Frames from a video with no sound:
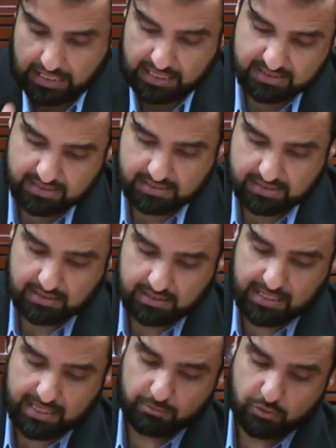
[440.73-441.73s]
ISIS's
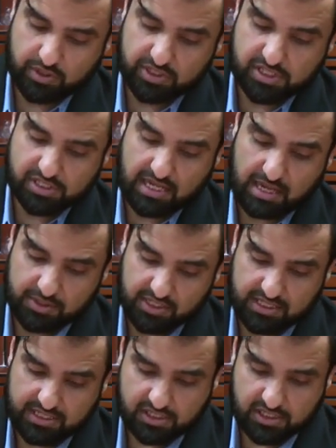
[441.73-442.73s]
claim to its
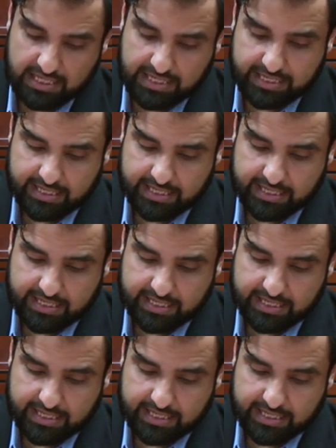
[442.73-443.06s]
Islamicness